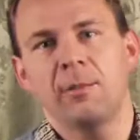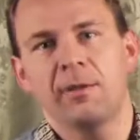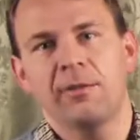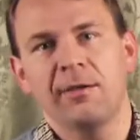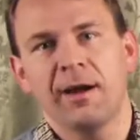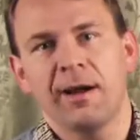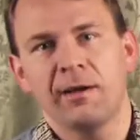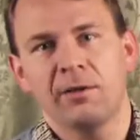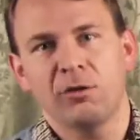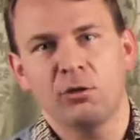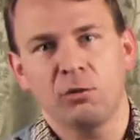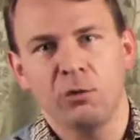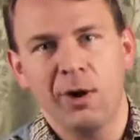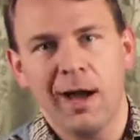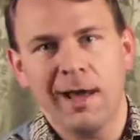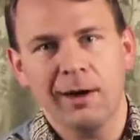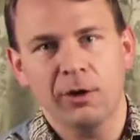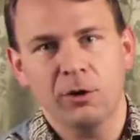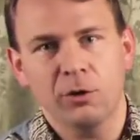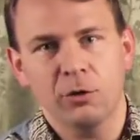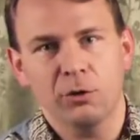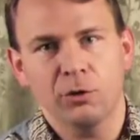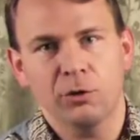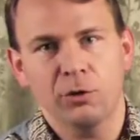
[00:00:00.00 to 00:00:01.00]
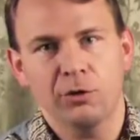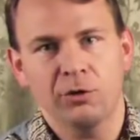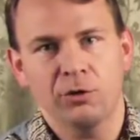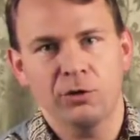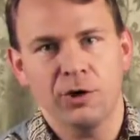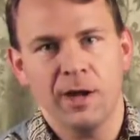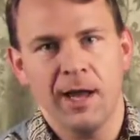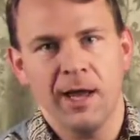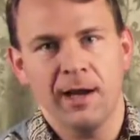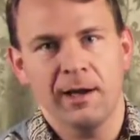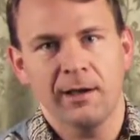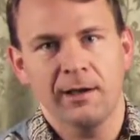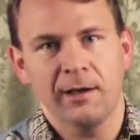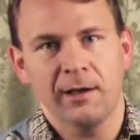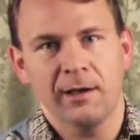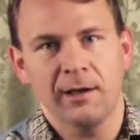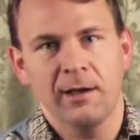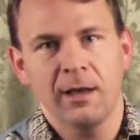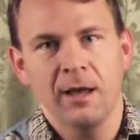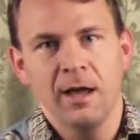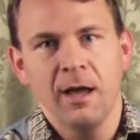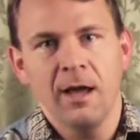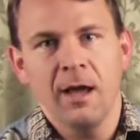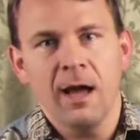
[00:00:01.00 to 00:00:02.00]
besides a radical
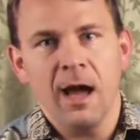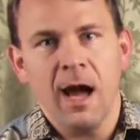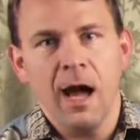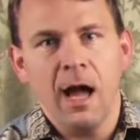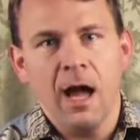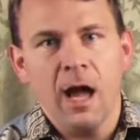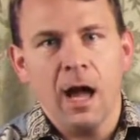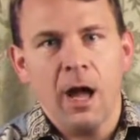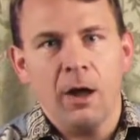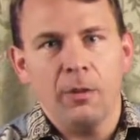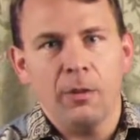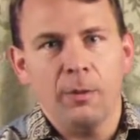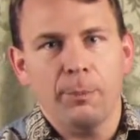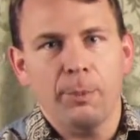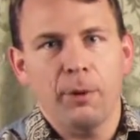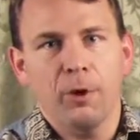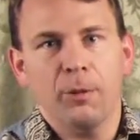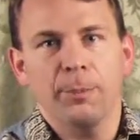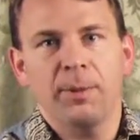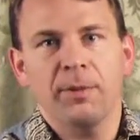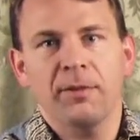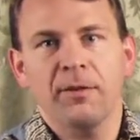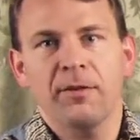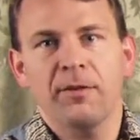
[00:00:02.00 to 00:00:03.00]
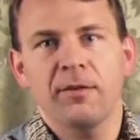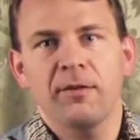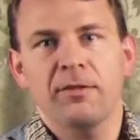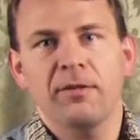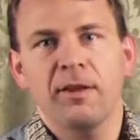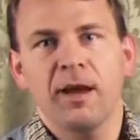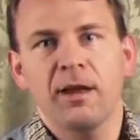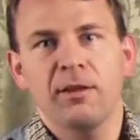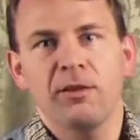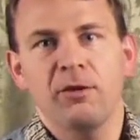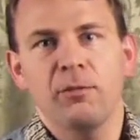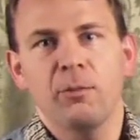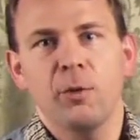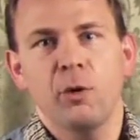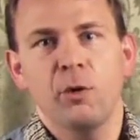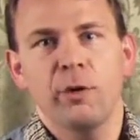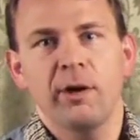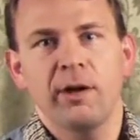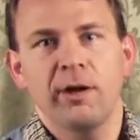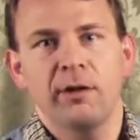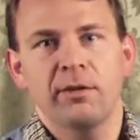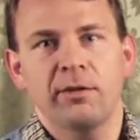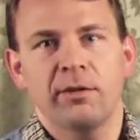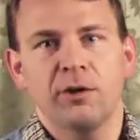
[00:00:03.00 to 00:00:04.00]
Christianity. The purpose of this
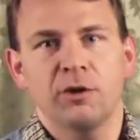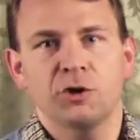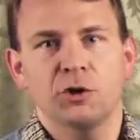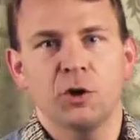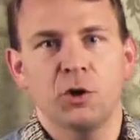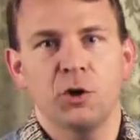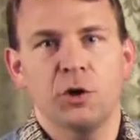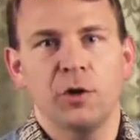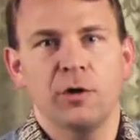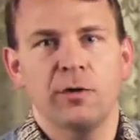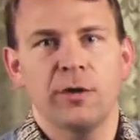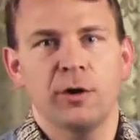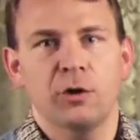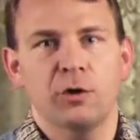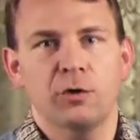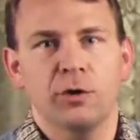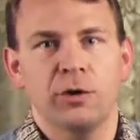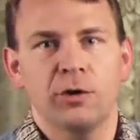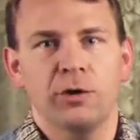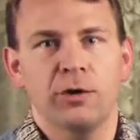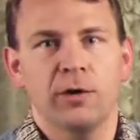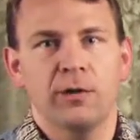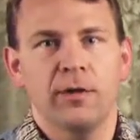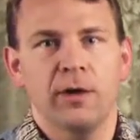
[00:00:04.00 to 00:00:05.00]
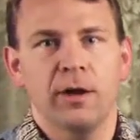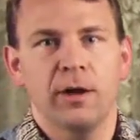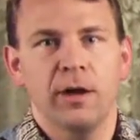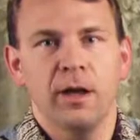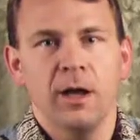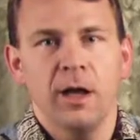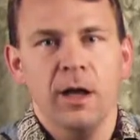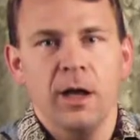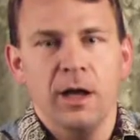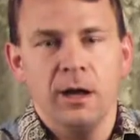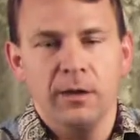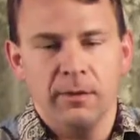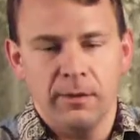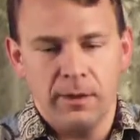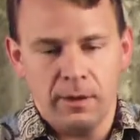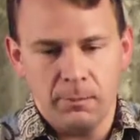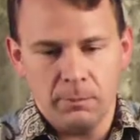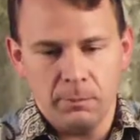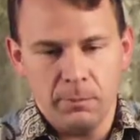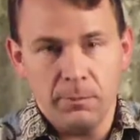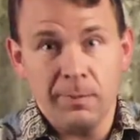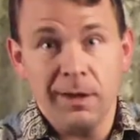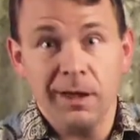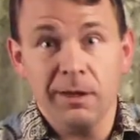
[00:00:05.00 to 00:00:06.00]
testimony is to show you that, that,
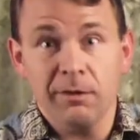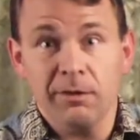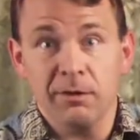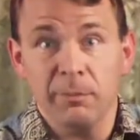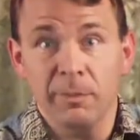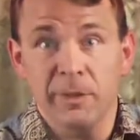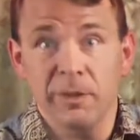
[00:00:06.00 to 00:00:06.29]
that me as a